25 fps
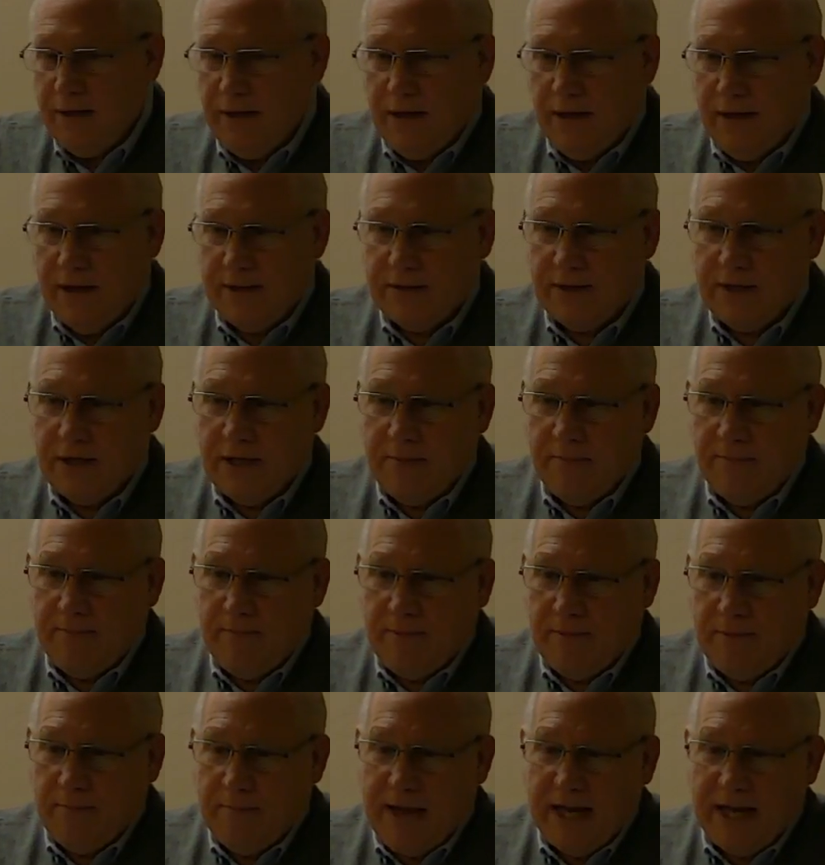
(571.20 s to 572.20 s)
is going to
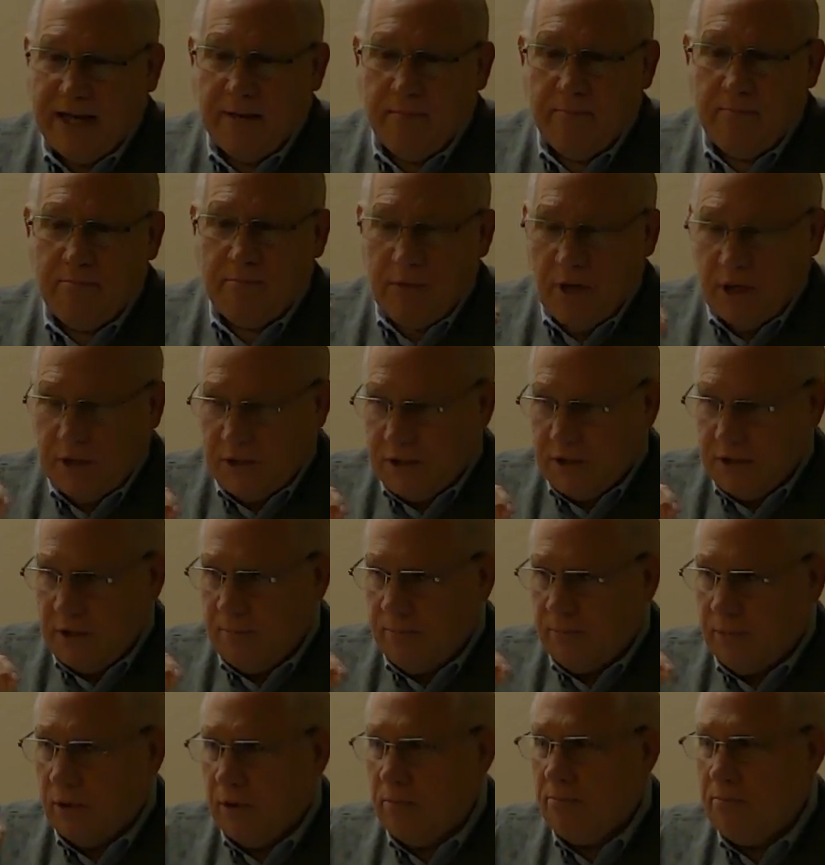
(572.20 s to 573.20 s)
make it much
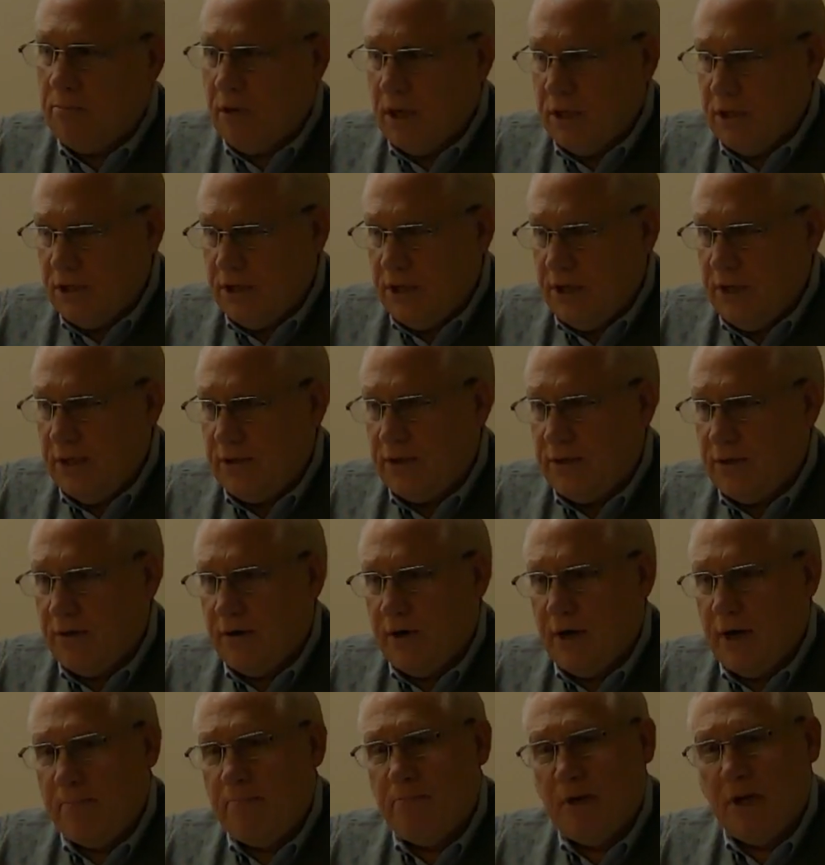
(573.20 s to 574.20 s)
simpler, much easier,
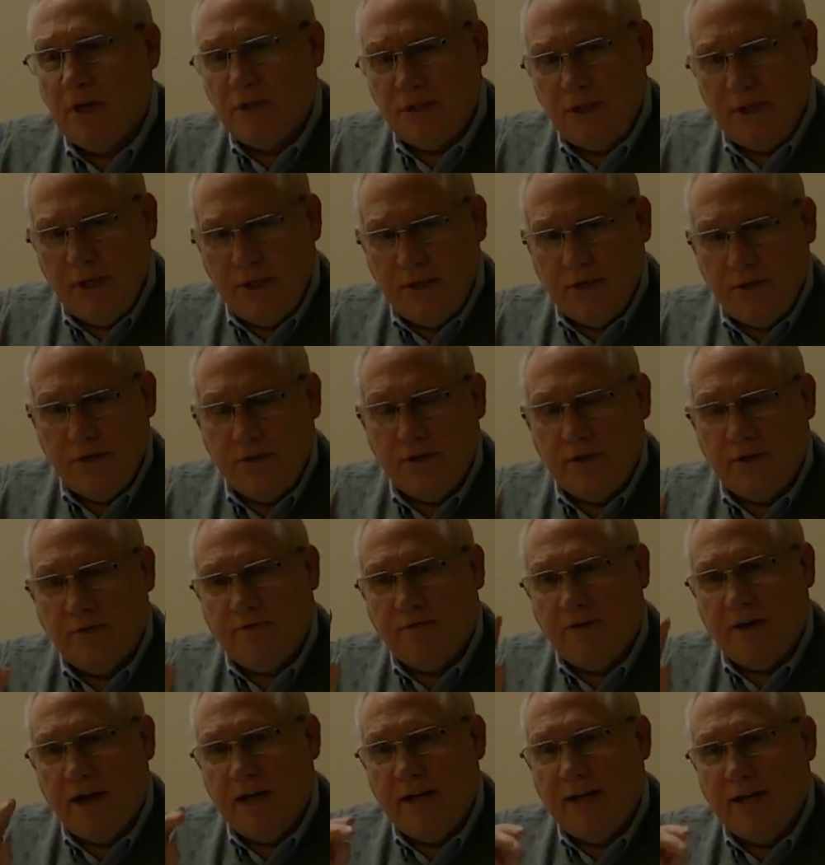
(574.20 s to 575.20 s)
and much easier to
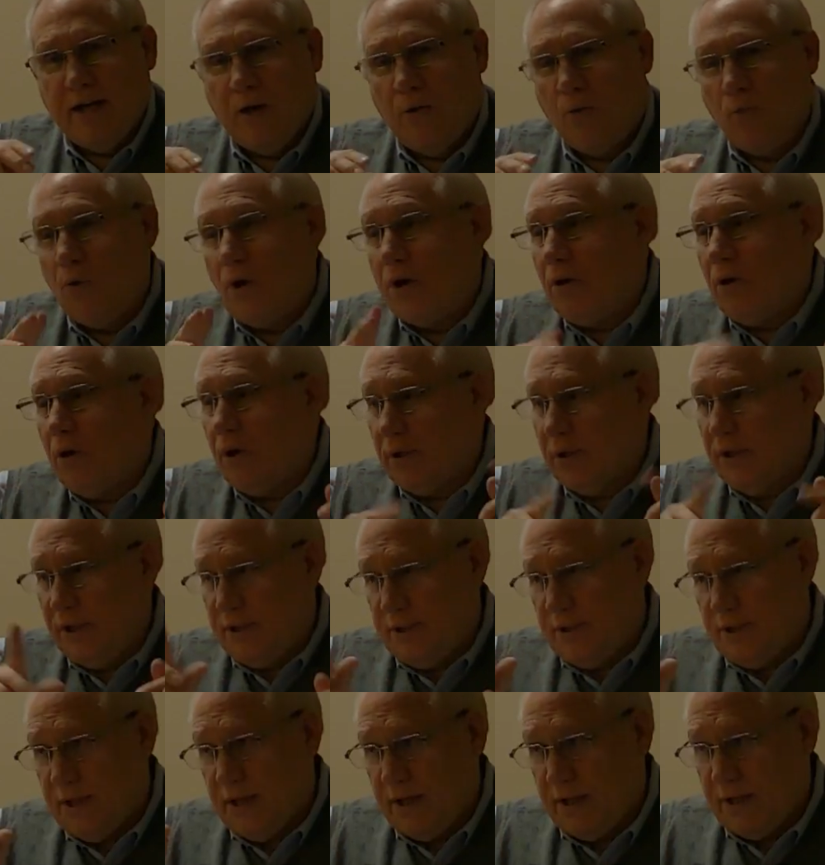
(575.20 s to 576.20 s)
find out what all these
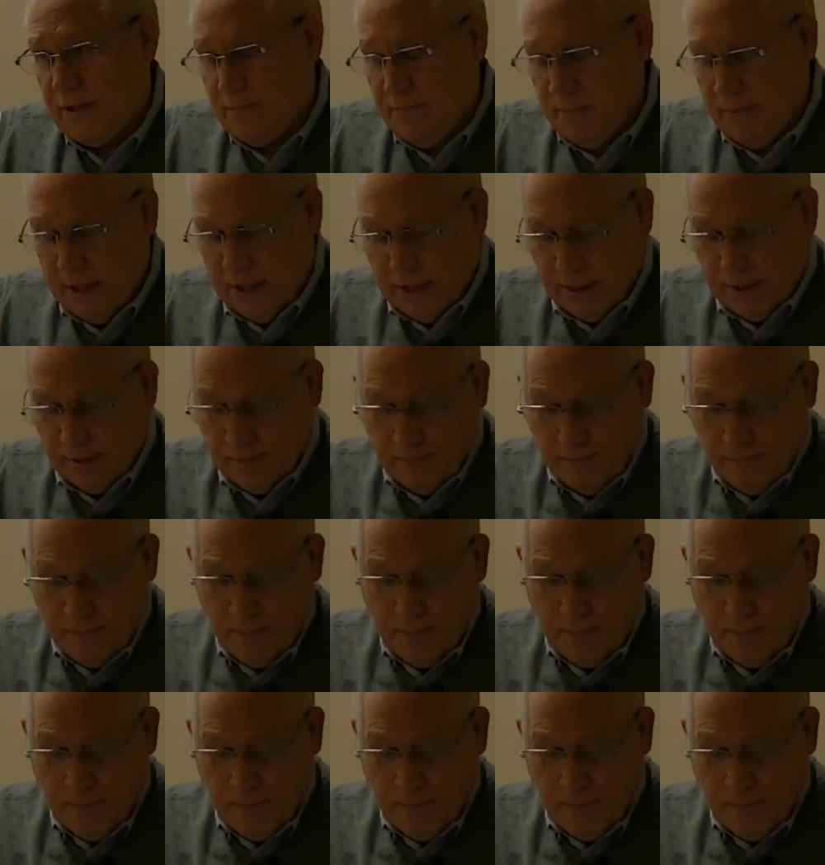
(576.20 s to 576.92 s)
things mean.